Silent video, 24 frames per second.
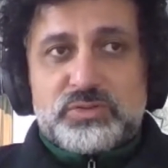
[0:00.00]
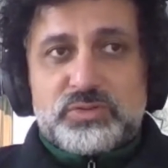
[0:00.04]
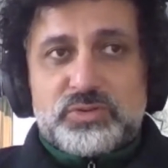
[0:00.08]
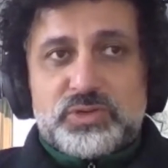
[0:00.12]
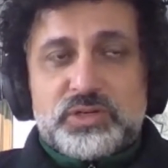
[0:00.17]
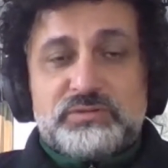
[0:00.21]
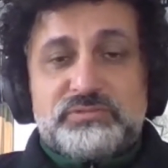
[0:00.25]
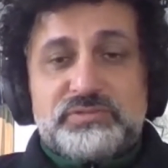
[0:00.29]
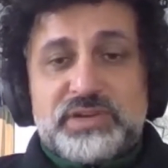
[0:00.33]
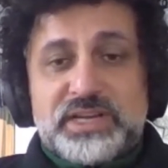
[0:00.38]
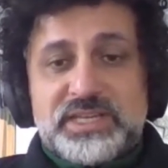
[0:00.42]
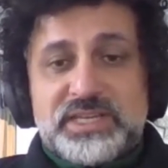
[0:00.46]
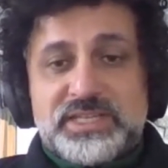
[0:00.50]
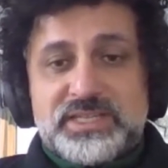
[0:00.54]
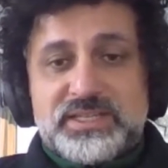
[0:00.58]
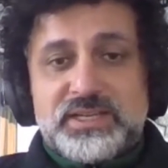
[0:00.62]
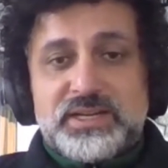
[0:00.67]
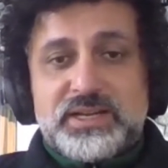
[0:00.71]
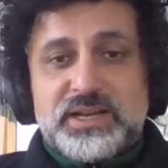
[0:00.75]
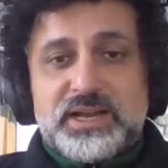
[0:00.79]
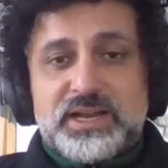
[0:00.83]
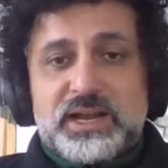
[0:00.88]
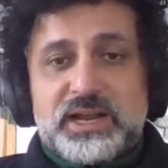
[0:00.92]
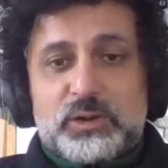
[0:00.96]
invest
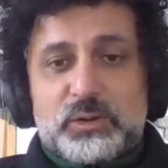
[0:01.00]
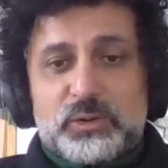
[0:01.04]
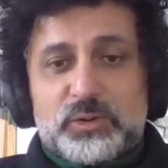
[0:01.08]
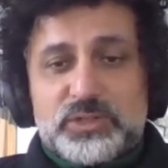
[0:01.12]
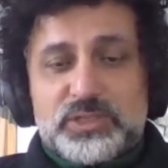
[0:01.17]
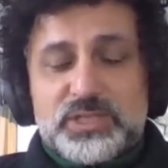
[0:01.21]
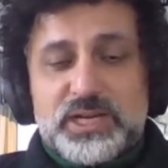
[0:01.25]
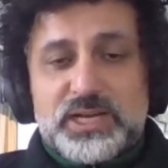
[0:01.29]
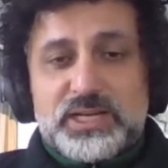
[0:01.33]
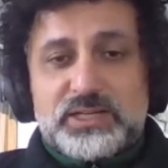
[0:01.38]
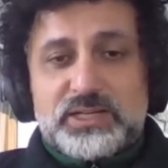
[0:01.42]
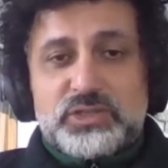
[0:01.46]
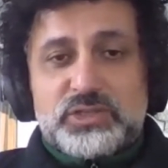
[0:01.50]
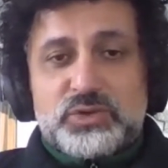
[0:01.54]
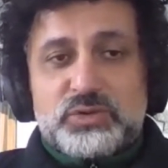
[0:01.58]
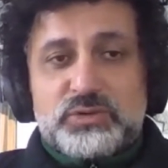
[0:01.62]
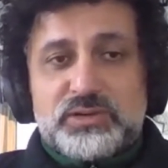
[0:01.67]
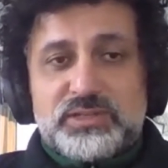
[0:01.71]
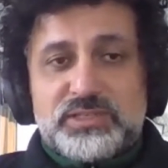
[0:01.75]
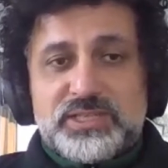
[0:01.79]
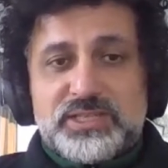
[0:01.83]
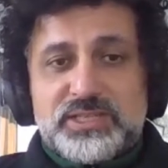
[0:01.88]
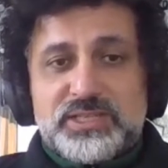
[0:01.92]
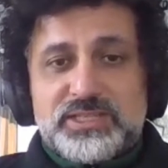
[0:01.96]
alongside your
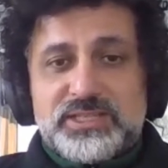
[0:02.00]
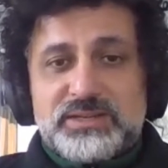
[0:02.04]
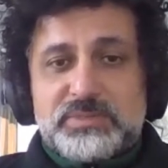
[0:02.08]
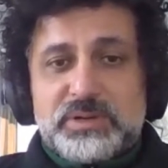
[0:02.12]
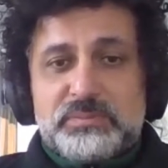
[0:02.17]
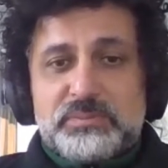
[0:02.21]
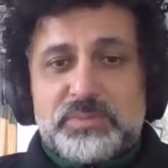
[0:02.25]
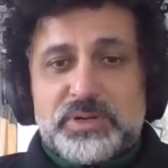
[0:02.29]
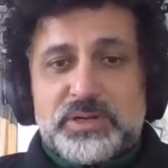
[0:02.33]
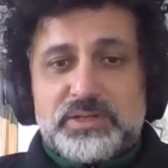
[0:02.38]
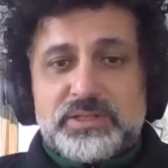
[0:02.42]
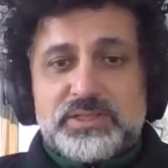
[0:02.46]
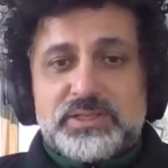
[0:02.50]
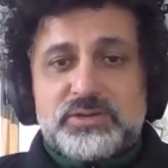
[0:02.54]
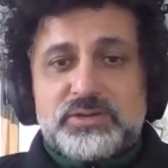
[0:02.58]
existing members.